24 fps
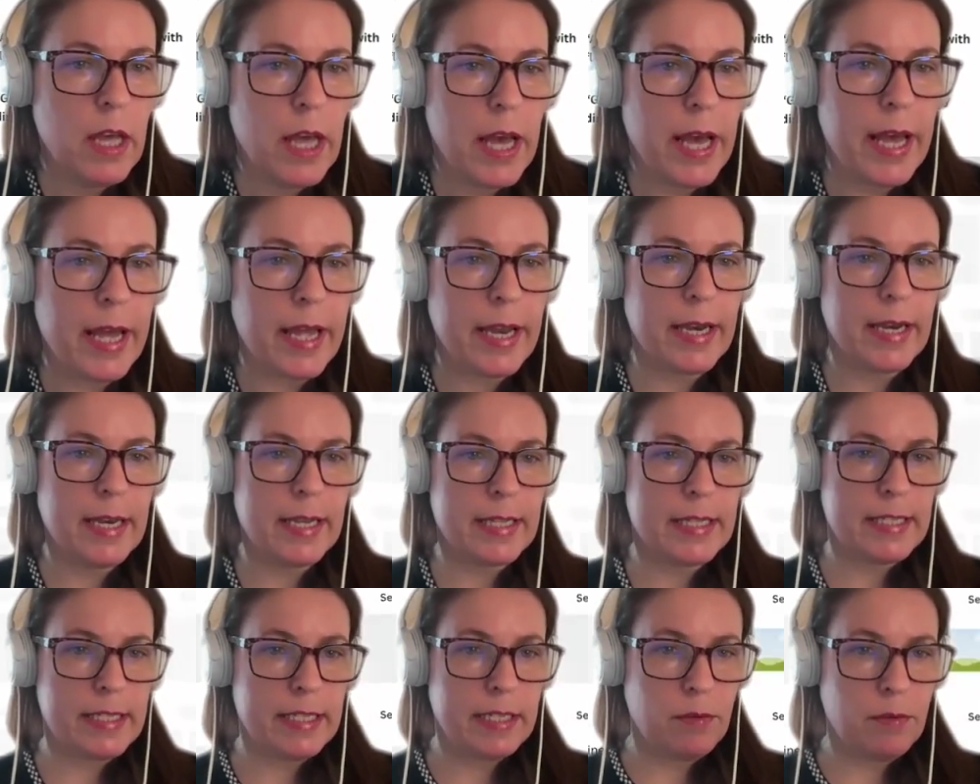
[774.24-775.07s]
And
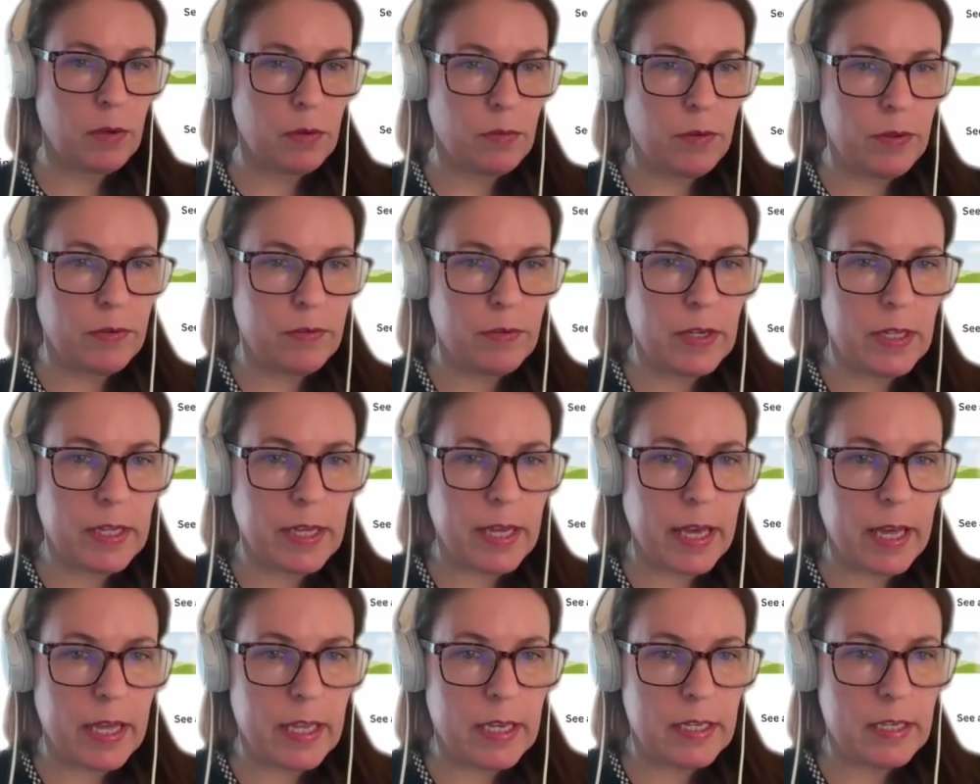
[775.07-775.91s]
let's see what we will
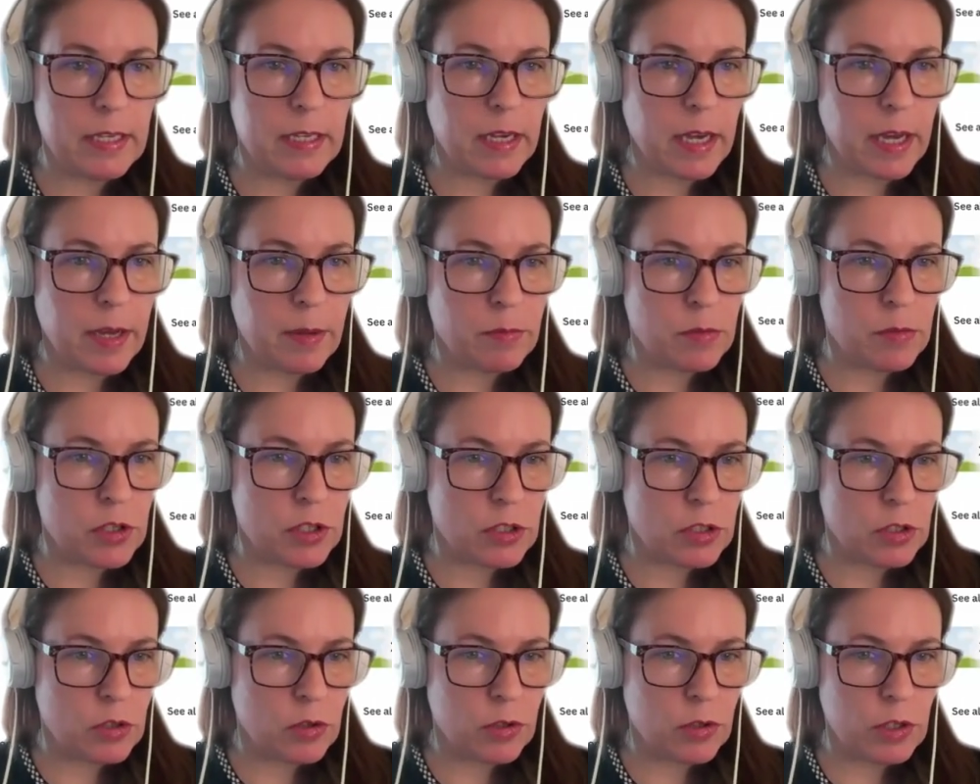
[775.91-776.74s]
get. I'm
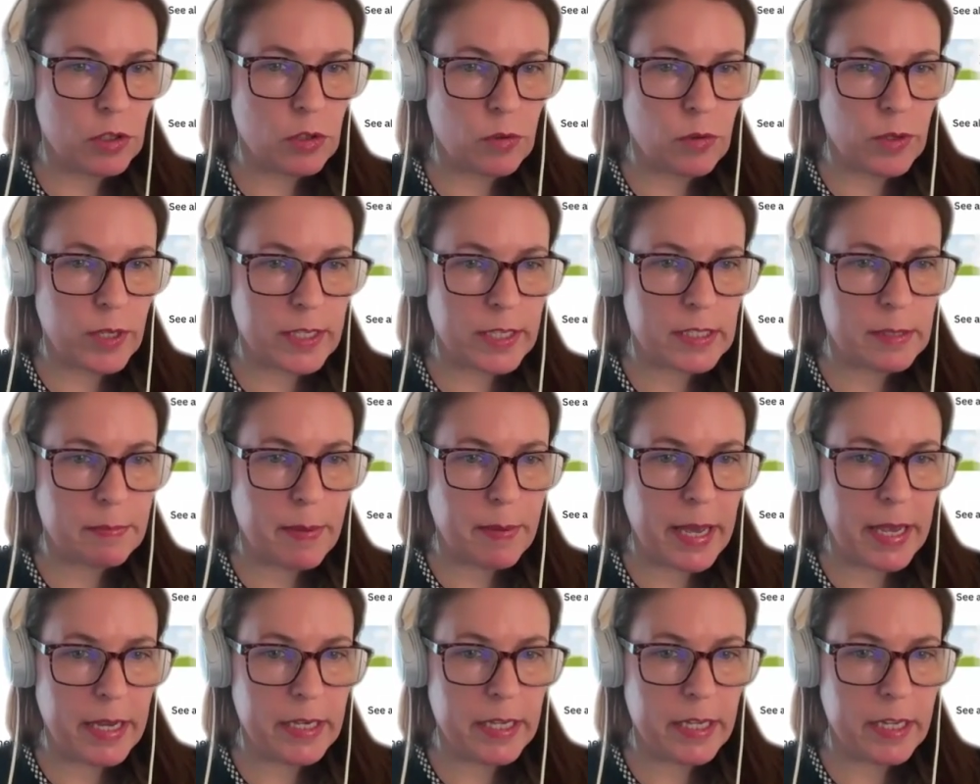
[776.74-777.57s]
just going to
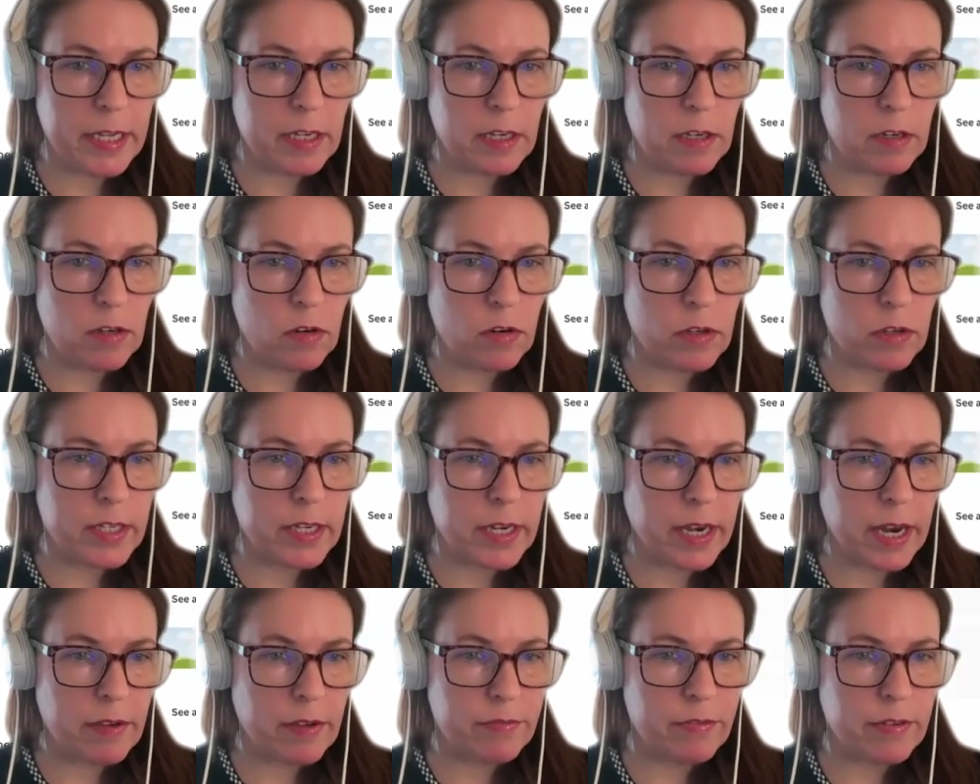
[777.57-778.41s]
expand here on the
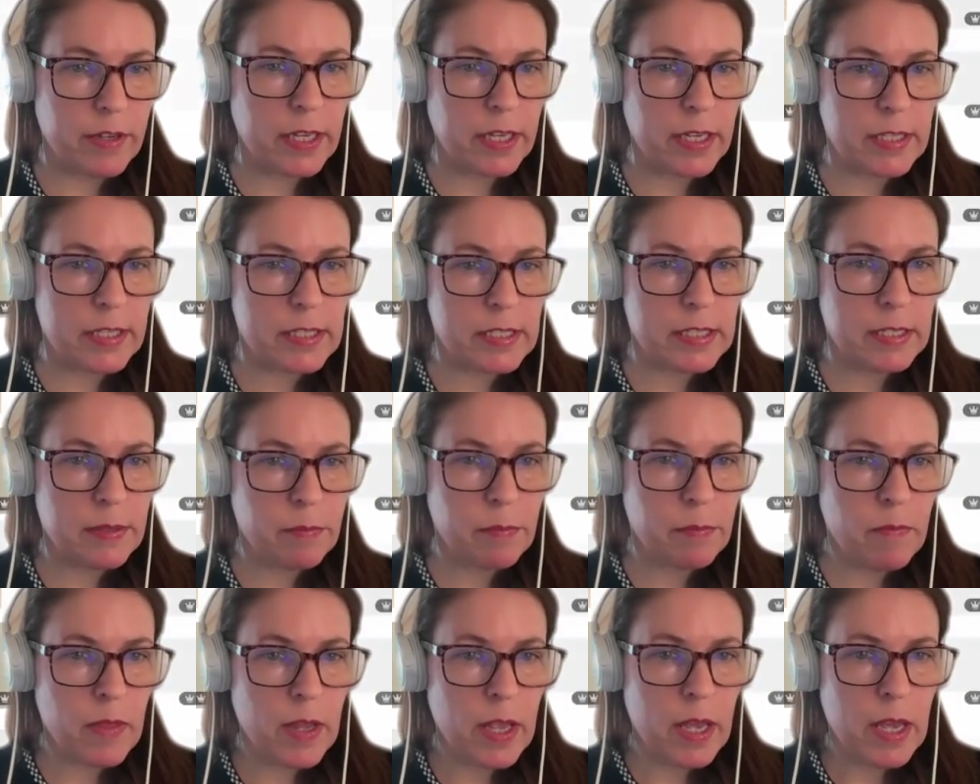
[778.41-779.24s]
graphics.
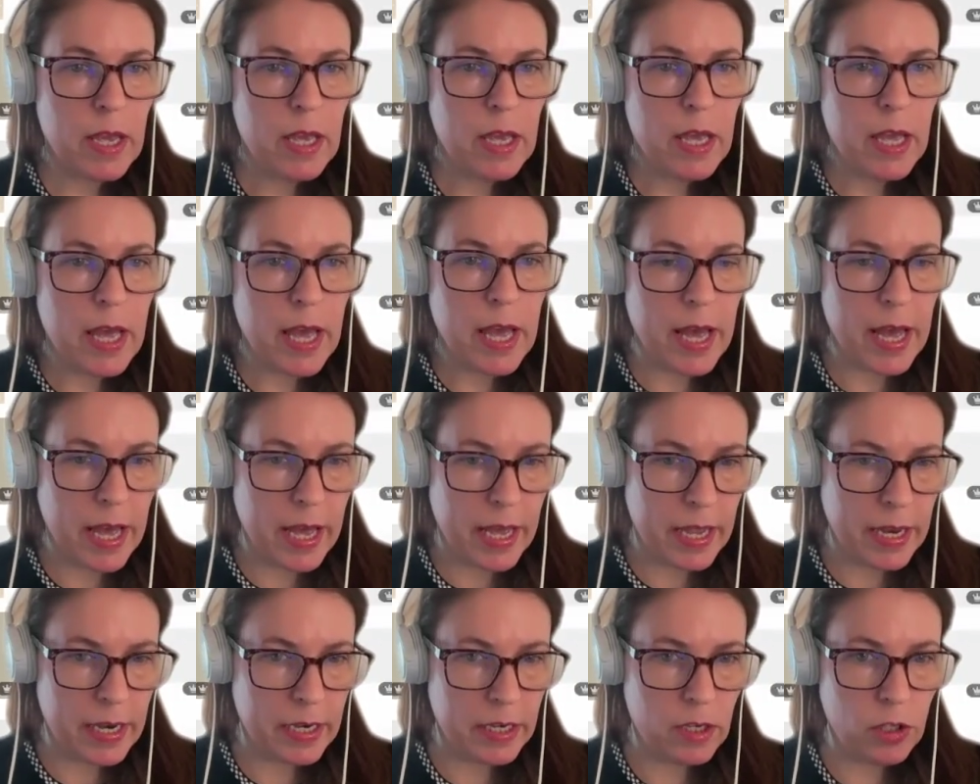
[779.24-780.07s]

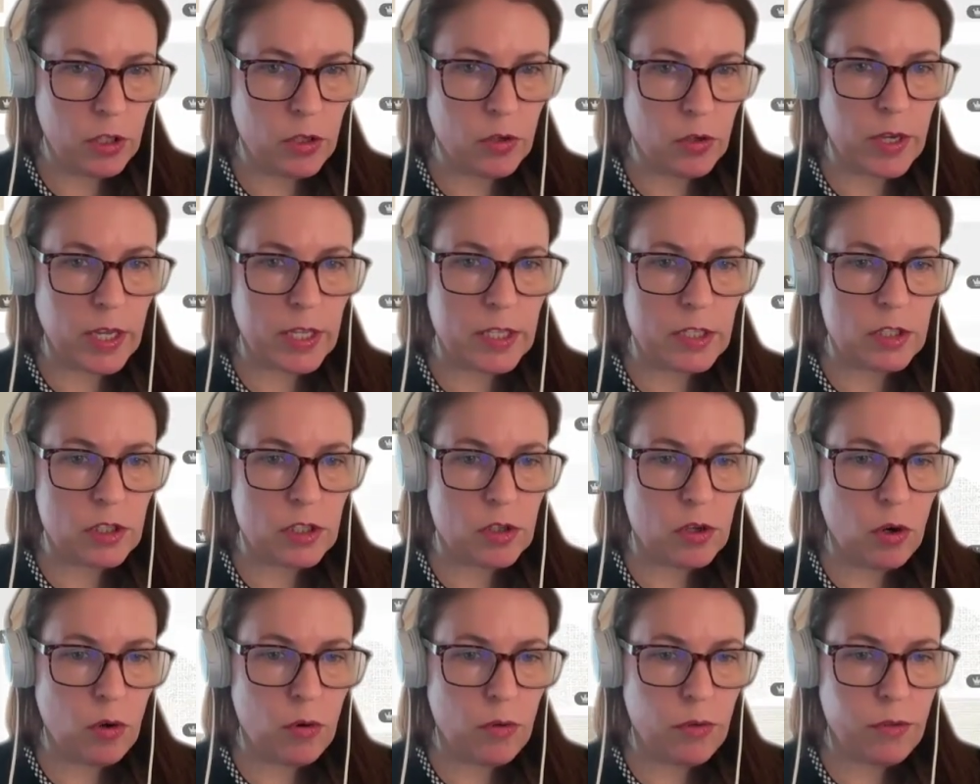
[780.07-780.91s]
And you can
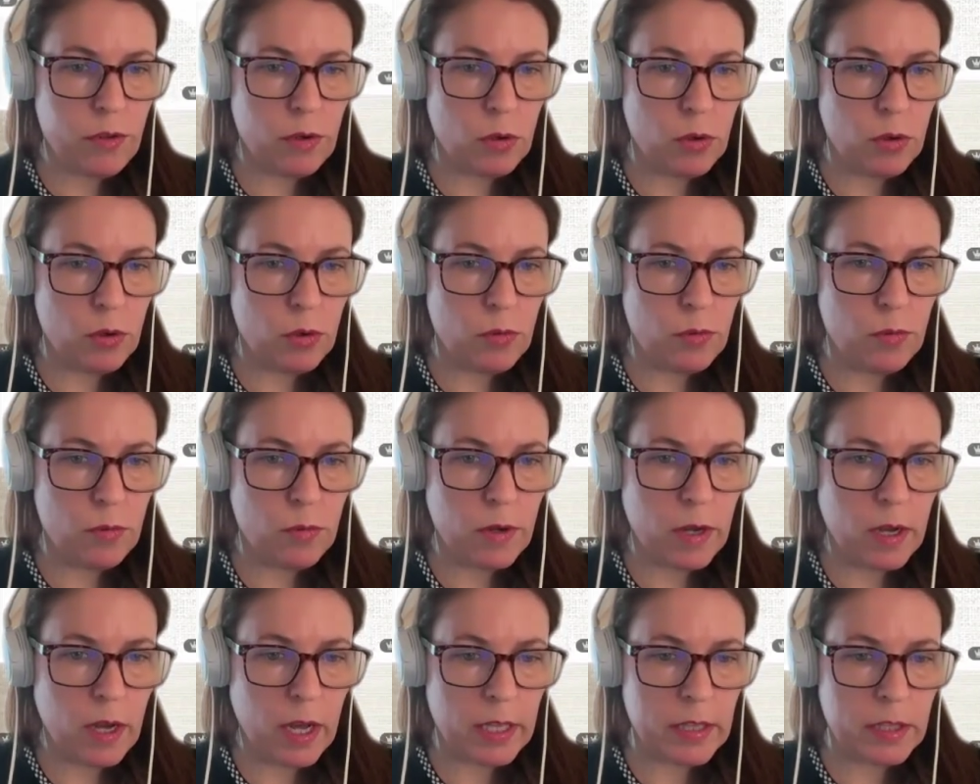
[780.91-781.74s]
scroll through
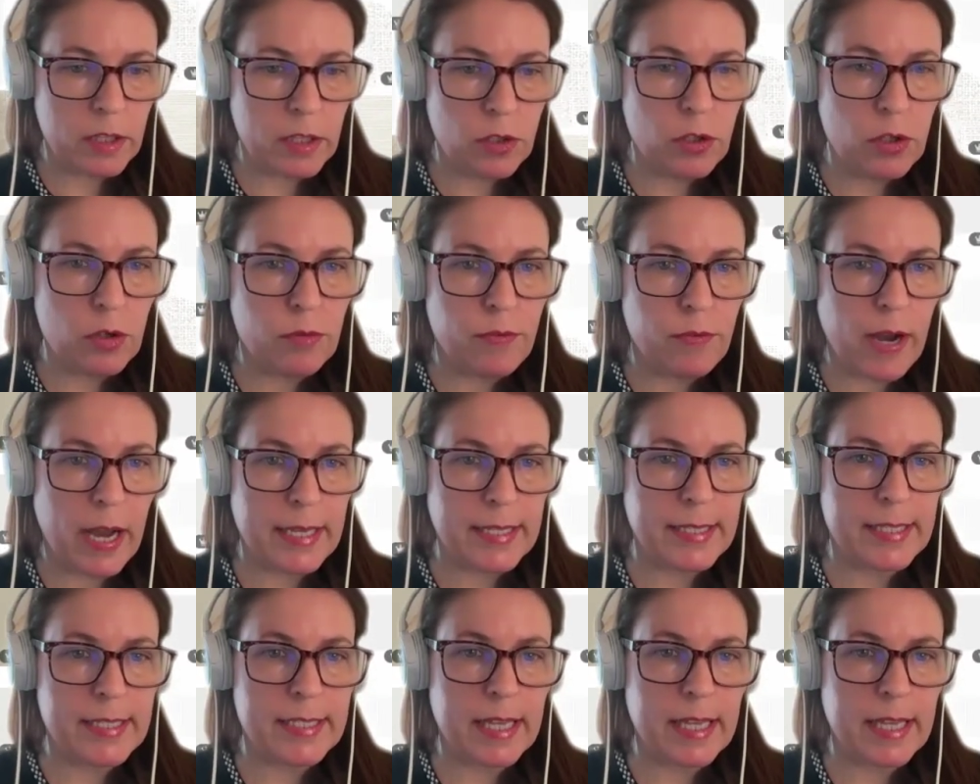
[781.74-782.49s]
until you find